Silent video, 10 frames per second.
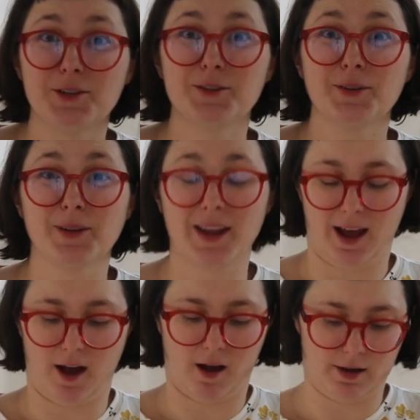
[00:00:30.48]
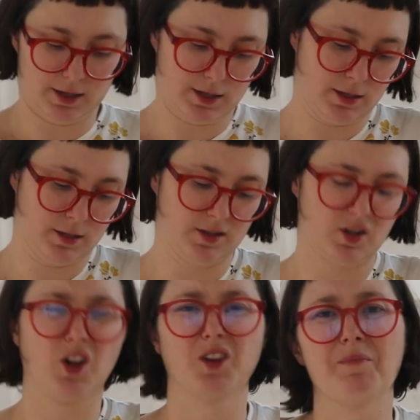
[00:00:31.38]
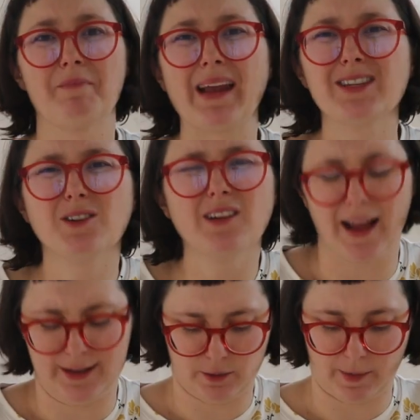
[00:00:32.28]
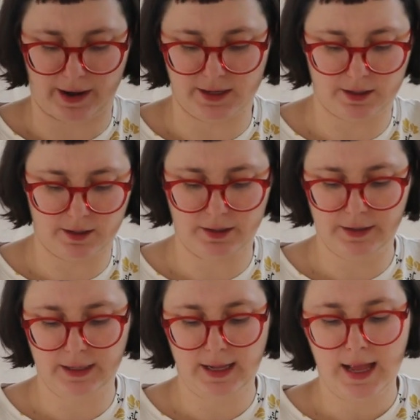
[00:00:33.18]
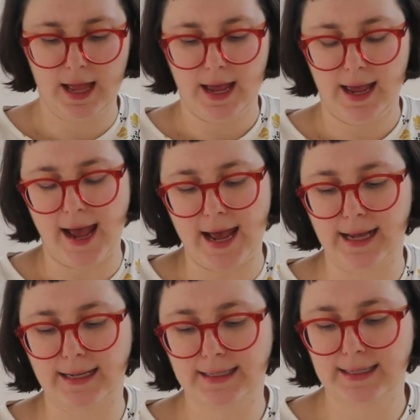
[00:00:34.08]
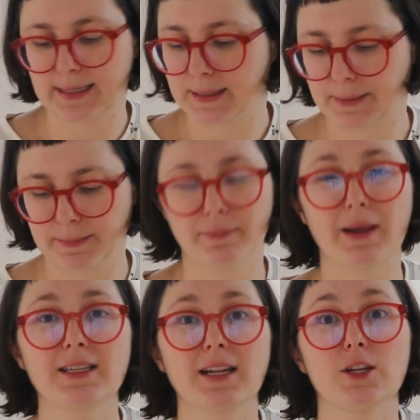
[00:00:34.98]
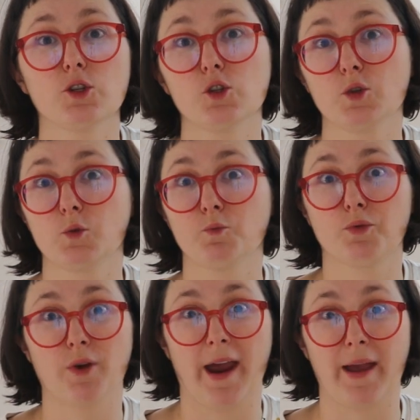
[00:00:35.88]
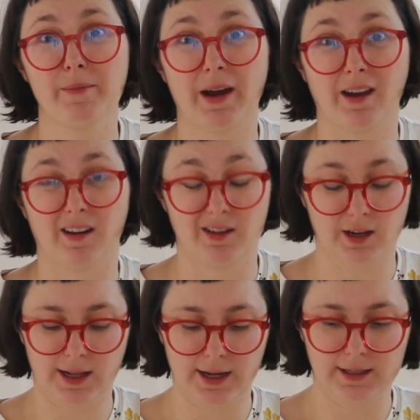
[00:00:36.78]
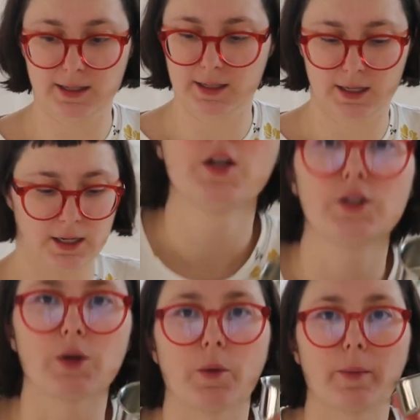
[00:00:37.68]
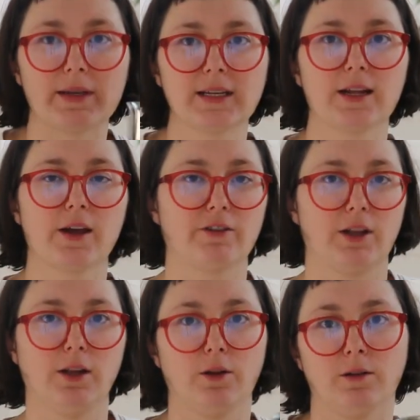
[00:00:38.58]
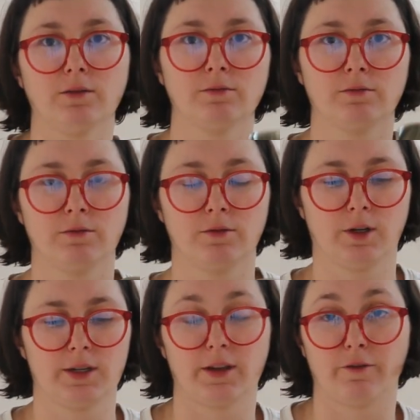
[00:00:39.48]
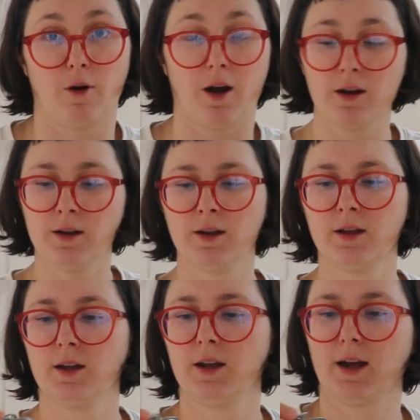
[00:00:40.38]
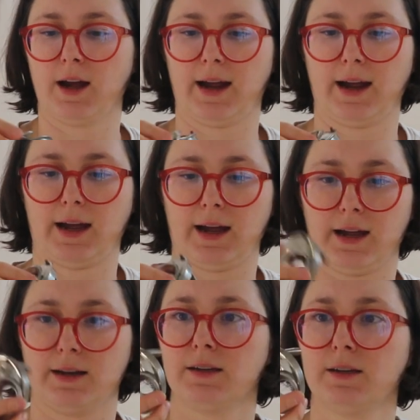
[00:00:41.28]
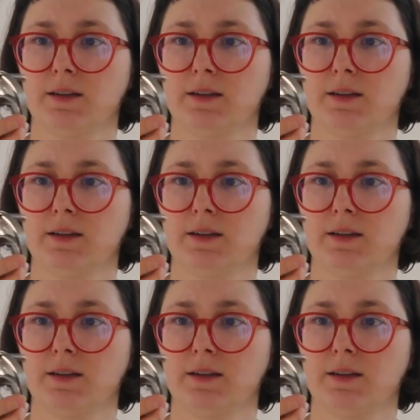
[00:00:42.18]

new tool that I got called a Metal Atomizer. It's basically to spray my underglazes. So basically you have a little reservoir and